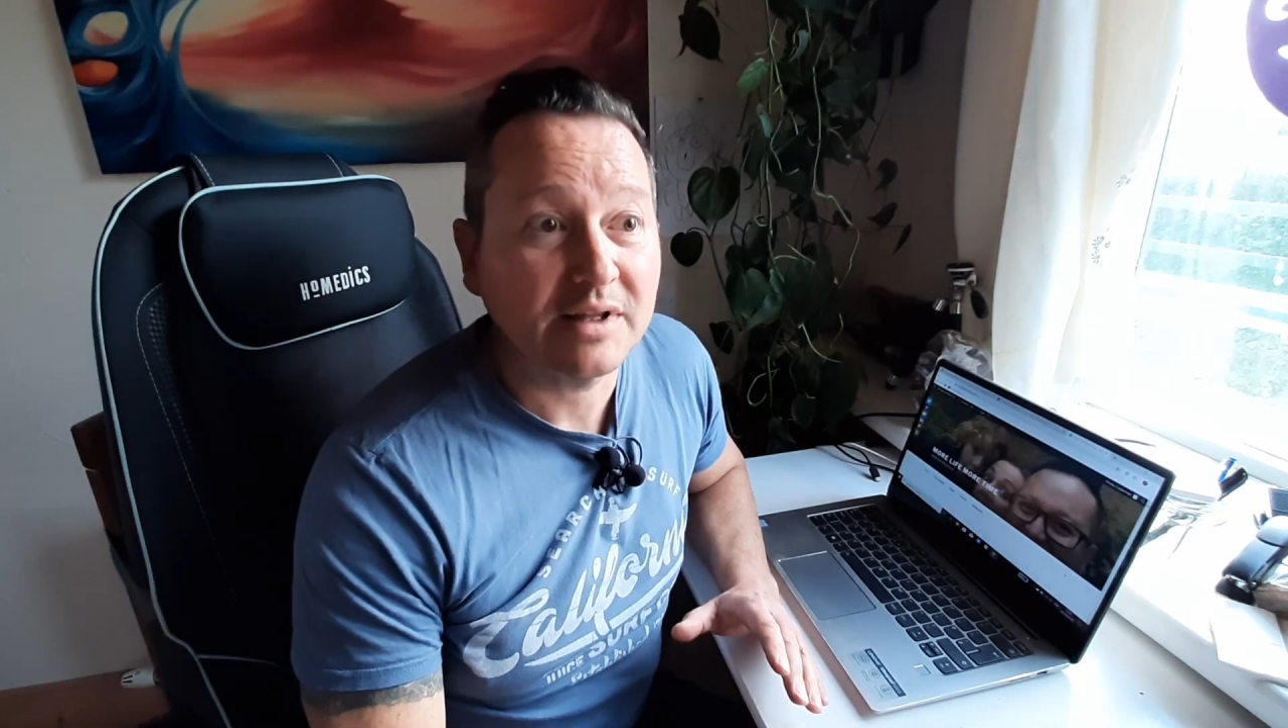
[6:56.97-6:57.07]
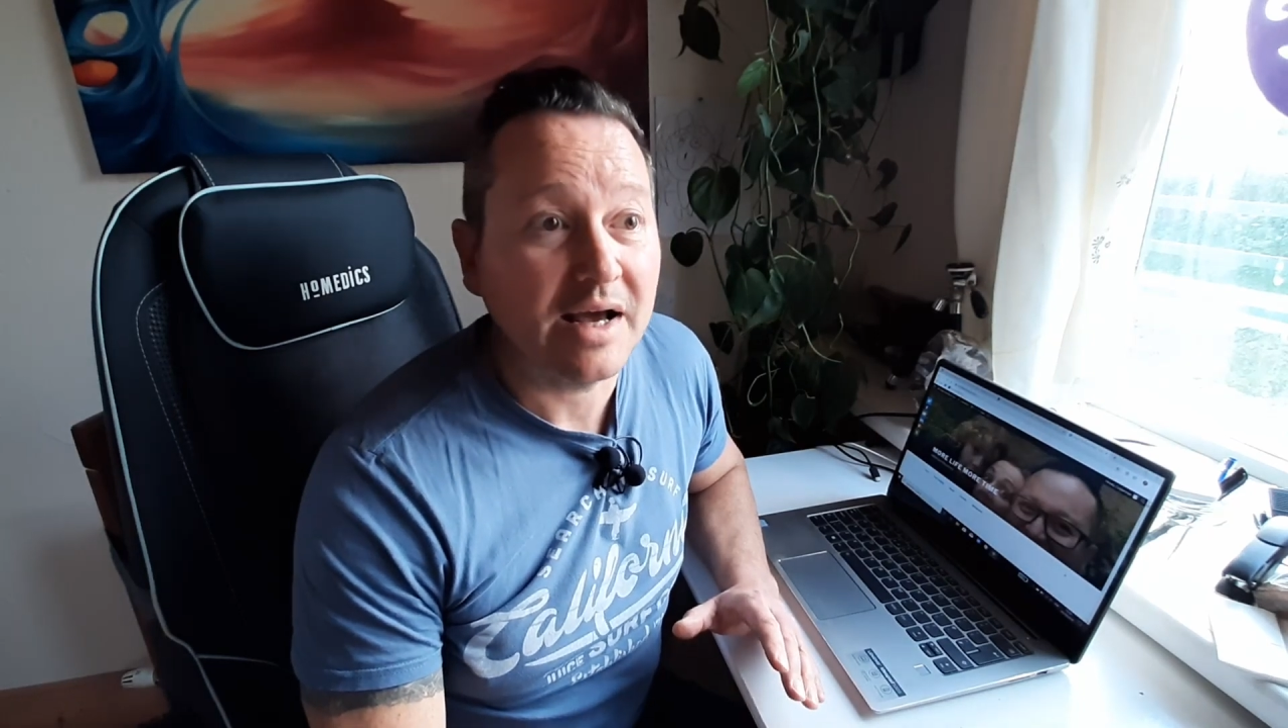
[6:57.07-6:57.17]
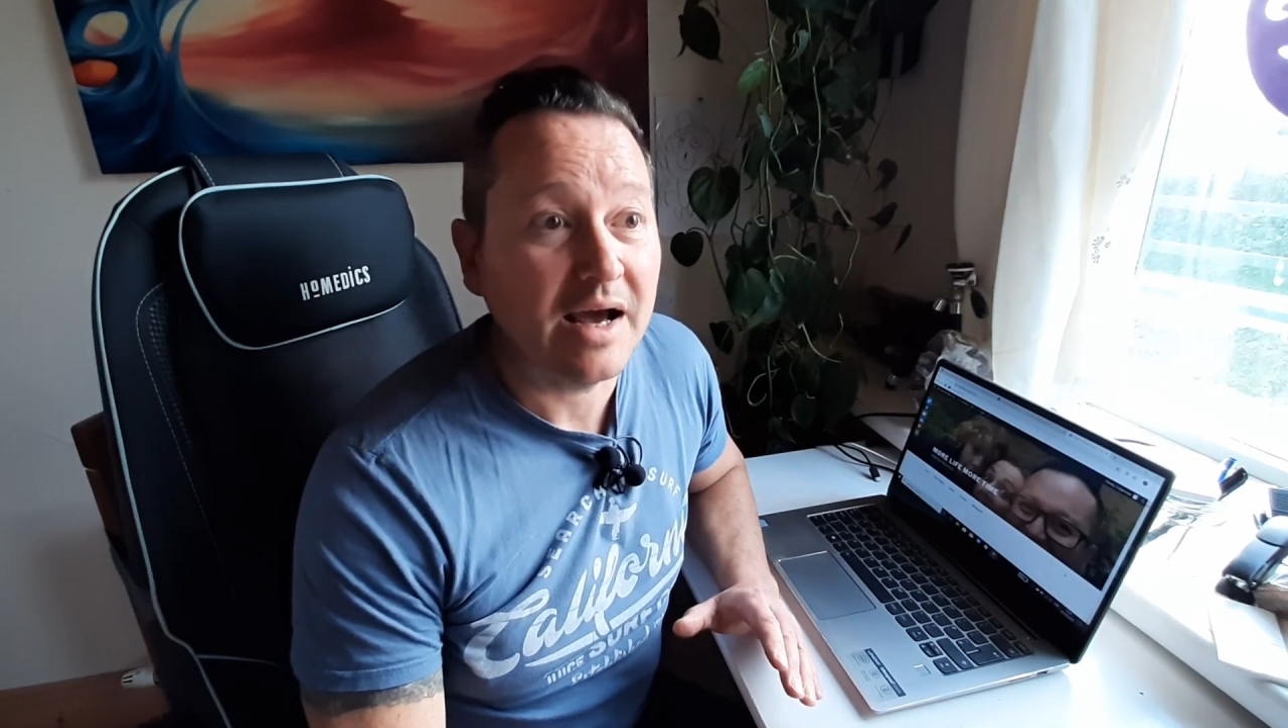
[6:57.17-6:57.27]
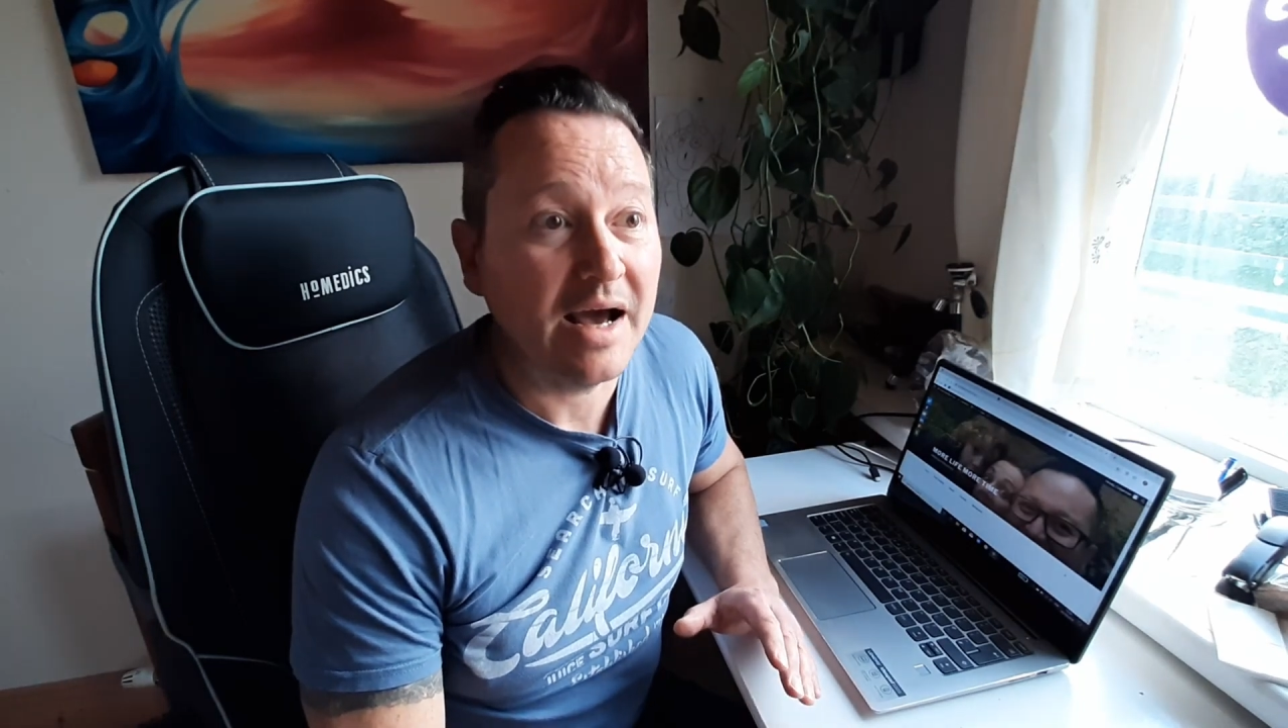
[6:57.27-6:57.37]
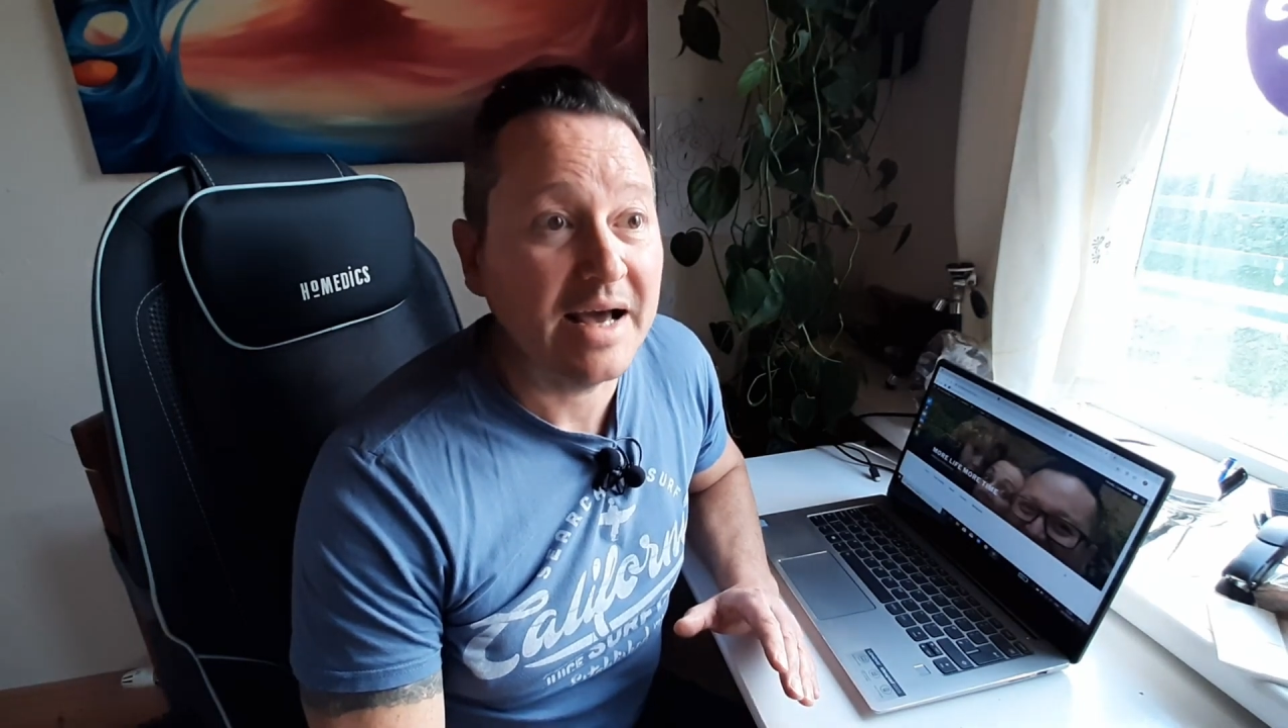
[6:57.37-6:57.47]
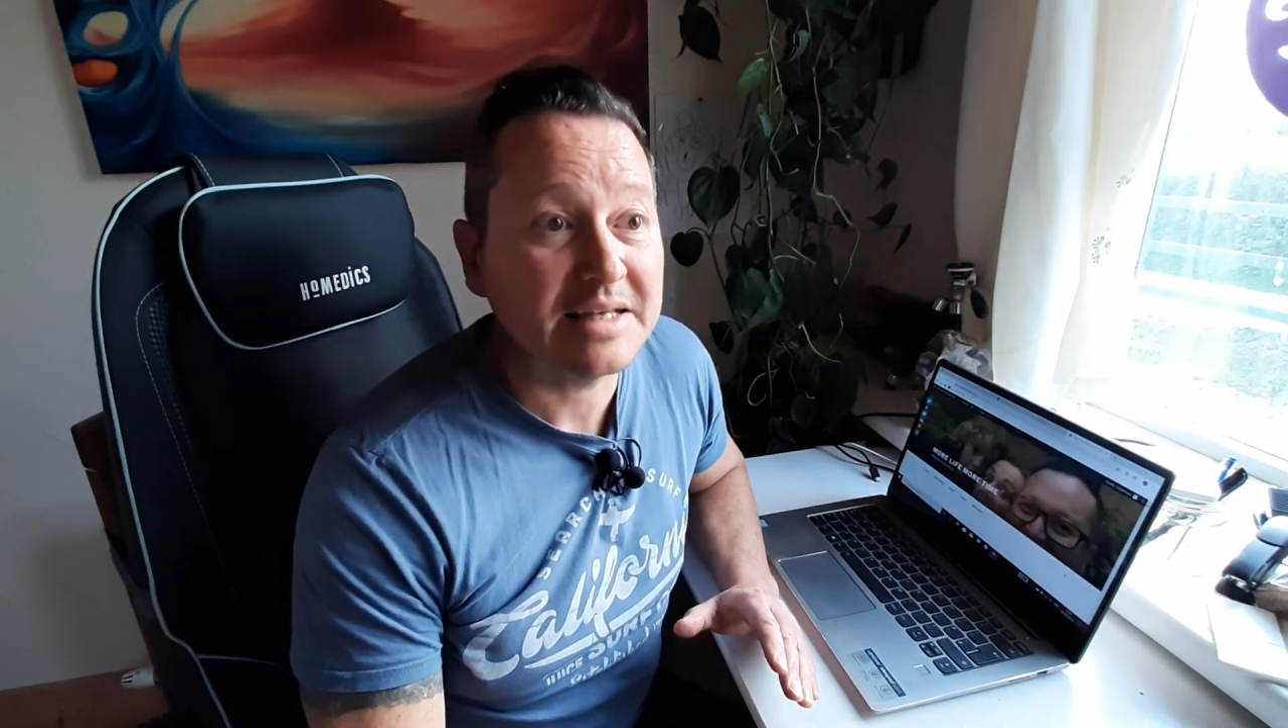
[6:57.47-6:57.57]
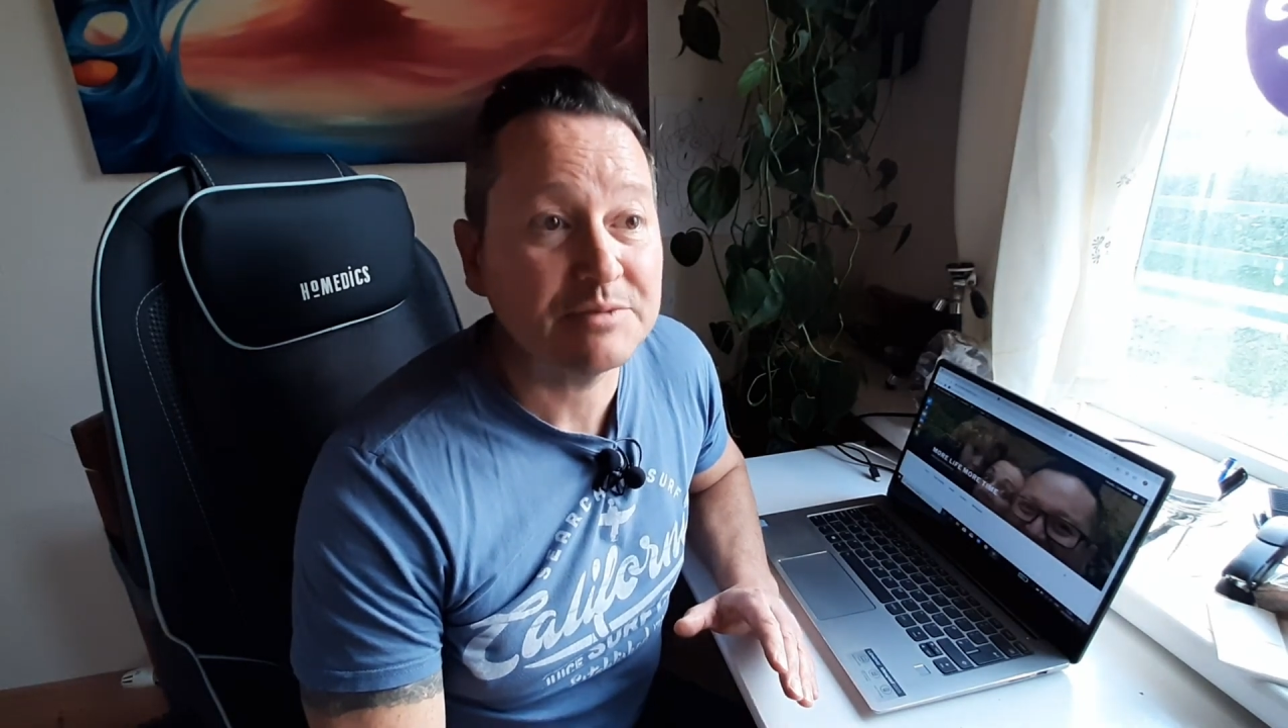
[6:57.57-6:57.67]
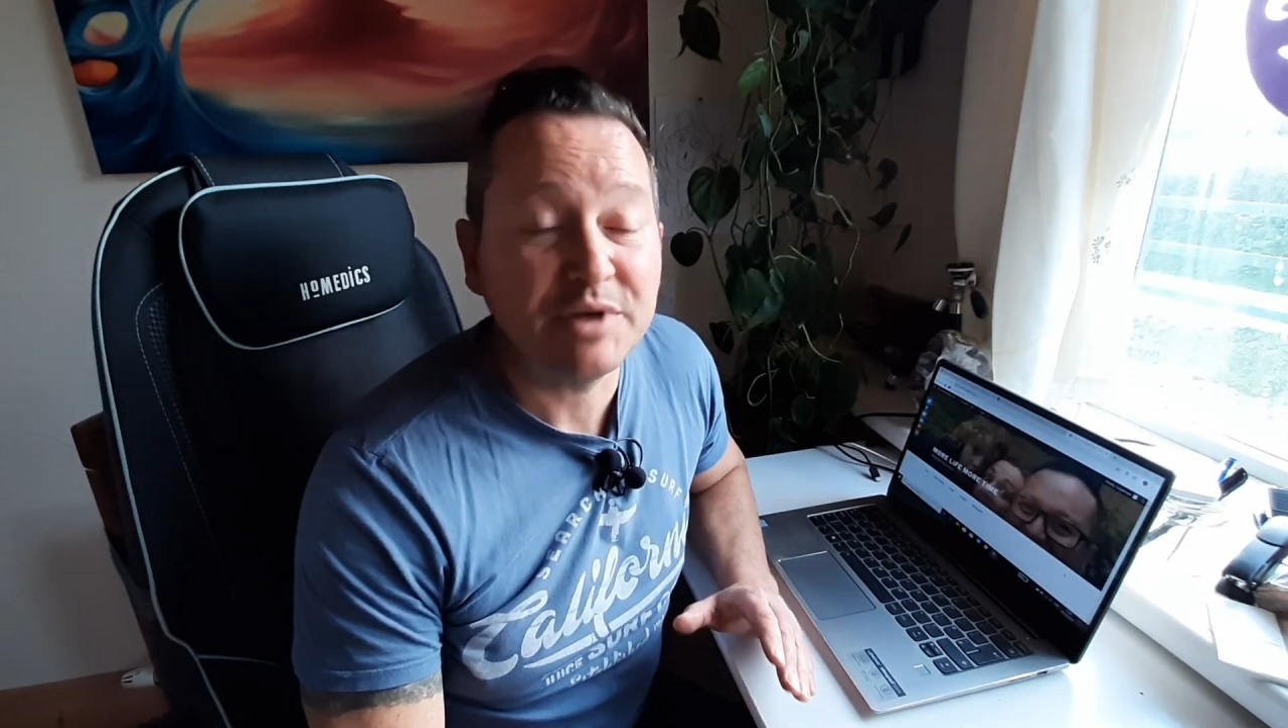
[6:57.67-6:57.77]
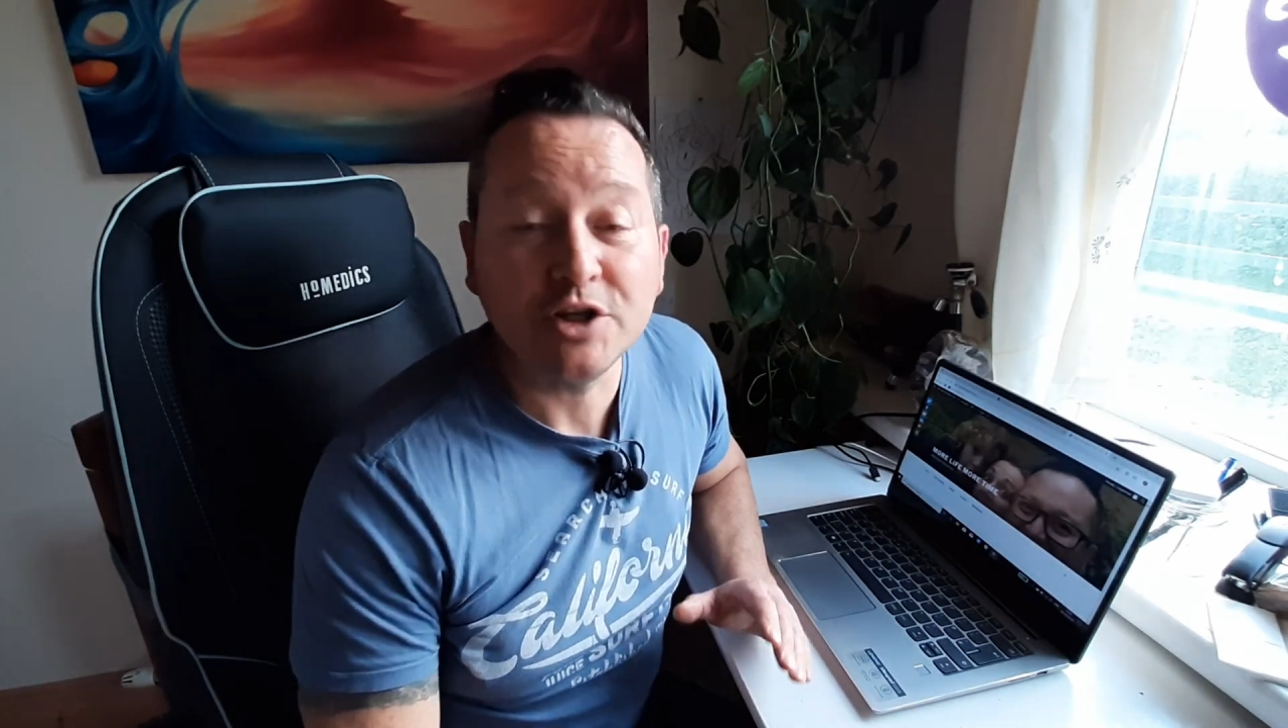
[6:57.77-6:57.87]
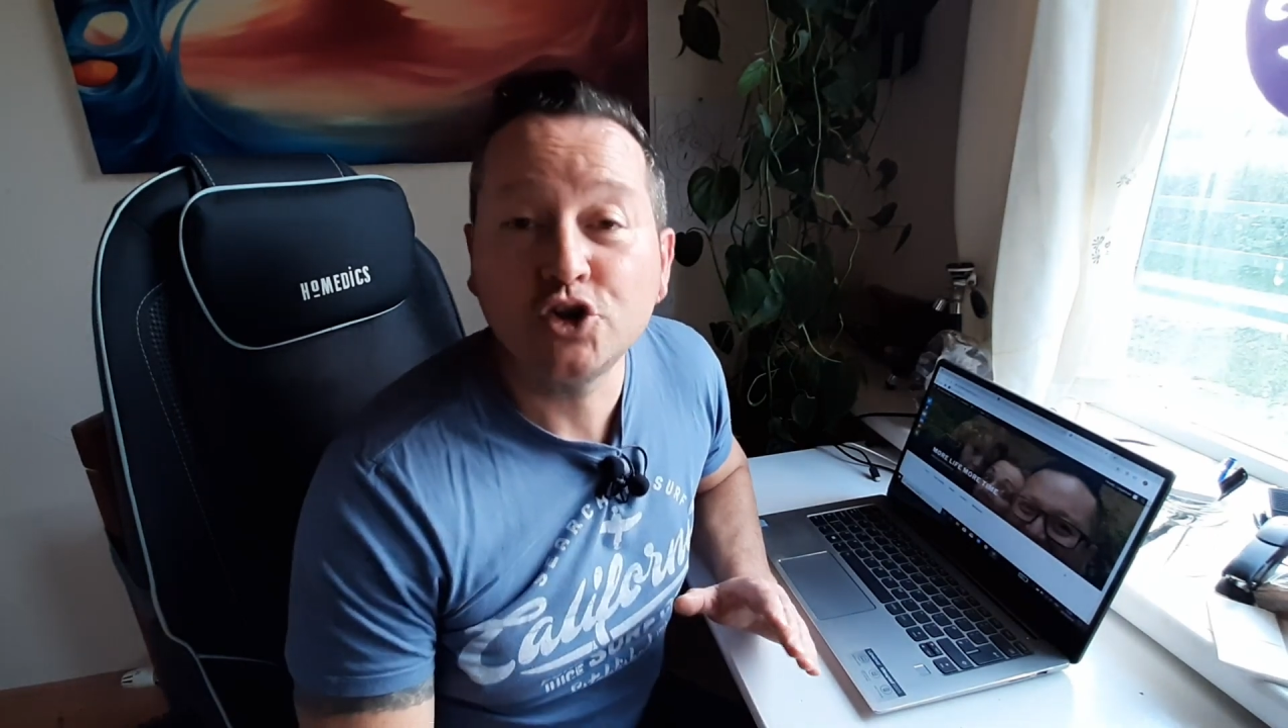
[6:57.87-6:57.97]
that has
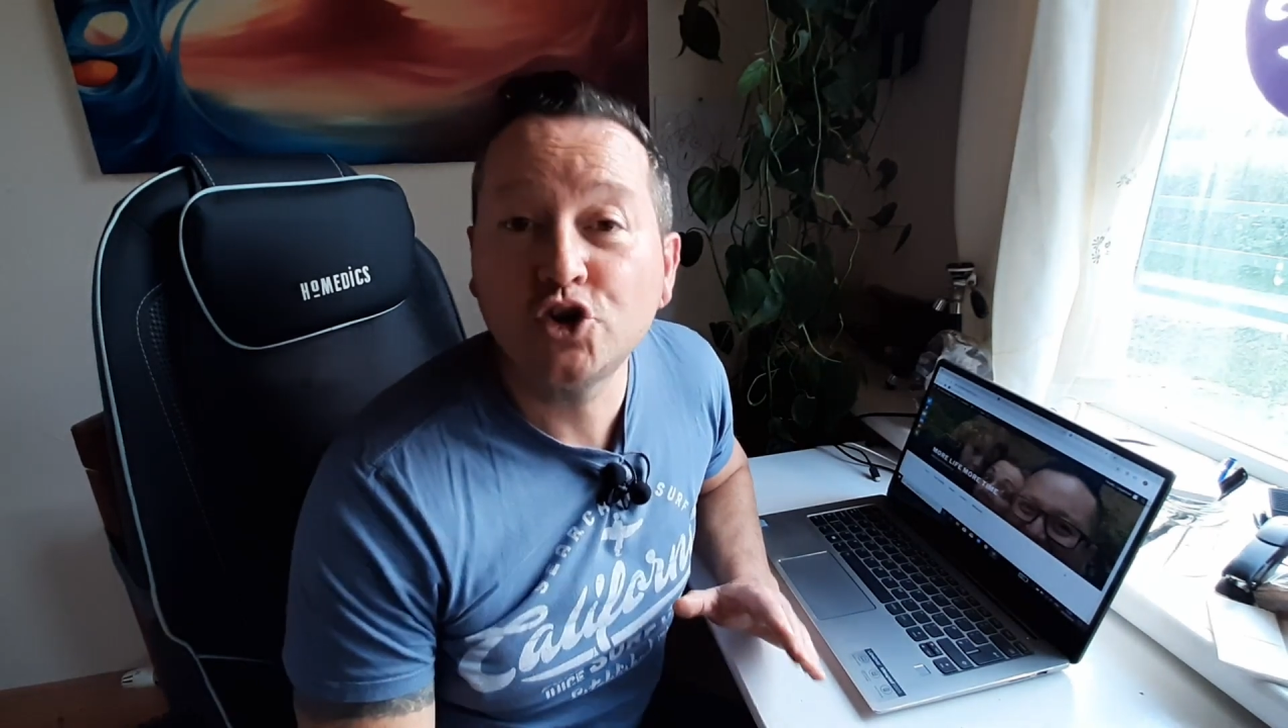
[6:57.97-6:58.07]
me